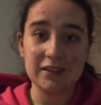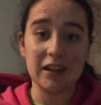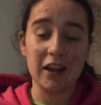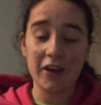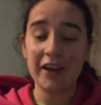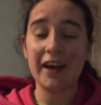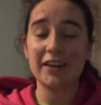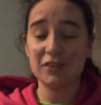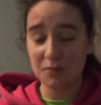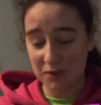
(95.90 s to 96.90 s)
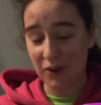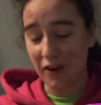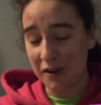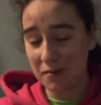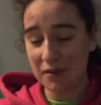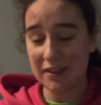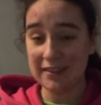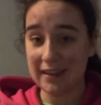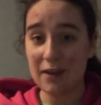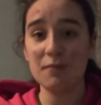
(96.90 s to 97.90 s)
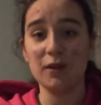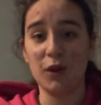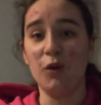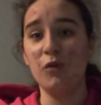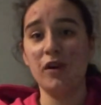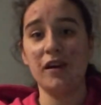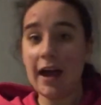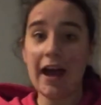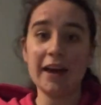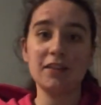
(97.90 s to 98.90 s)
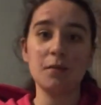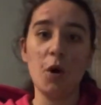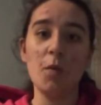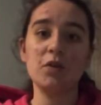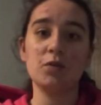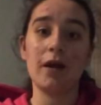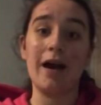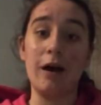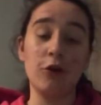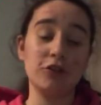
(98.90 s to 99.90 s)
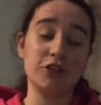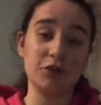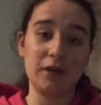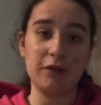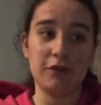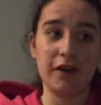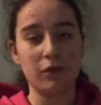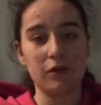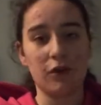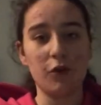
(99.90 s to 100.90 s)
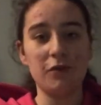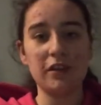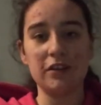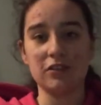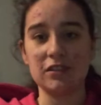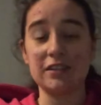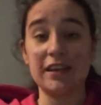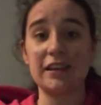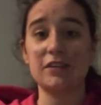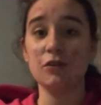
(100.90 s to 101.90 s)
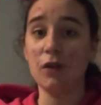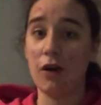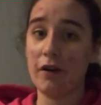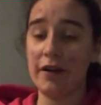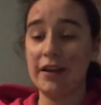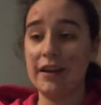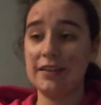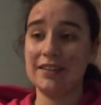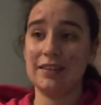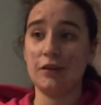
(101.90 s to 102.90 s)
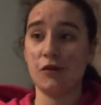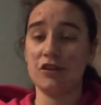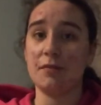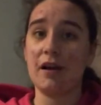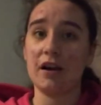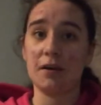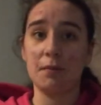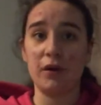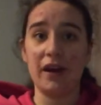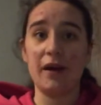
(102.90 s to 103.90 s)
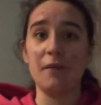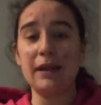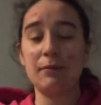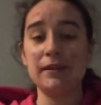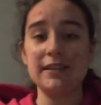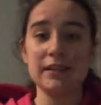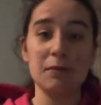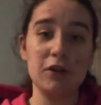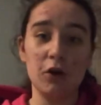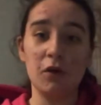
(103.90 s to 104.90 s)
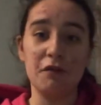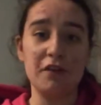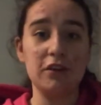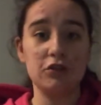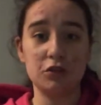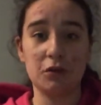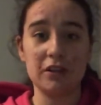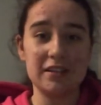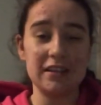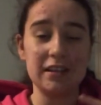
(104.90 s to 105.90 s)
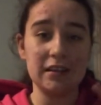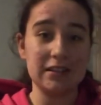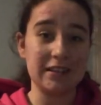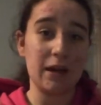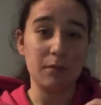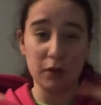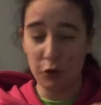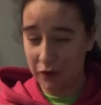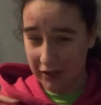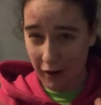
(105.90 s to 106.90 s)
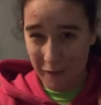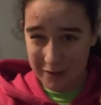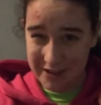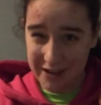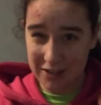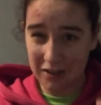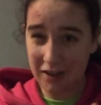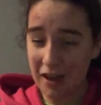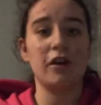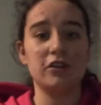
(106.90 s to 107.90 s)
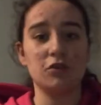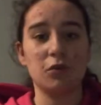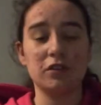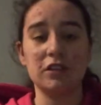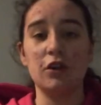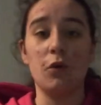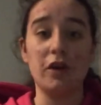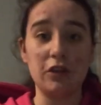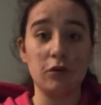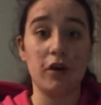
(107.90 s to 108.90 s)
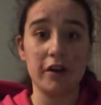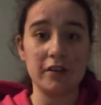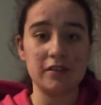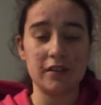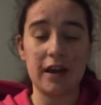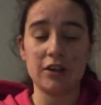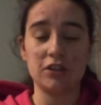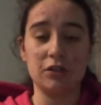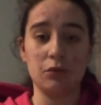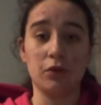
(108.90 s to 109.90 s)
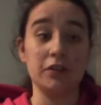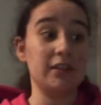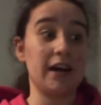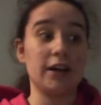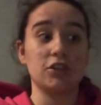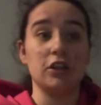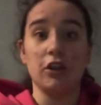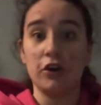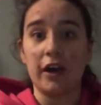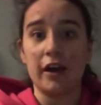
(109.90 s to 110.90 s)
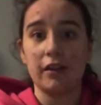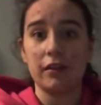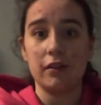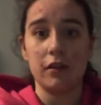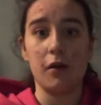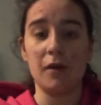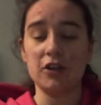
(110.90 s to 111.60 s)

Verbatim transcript: to like and subscribe down below. At the moment we're at 125, hopefully it doesn't take too long to the 200 mark, but please let me know what videos you want to see down below in the comment section. I just want to know what you guys actually want to look at on my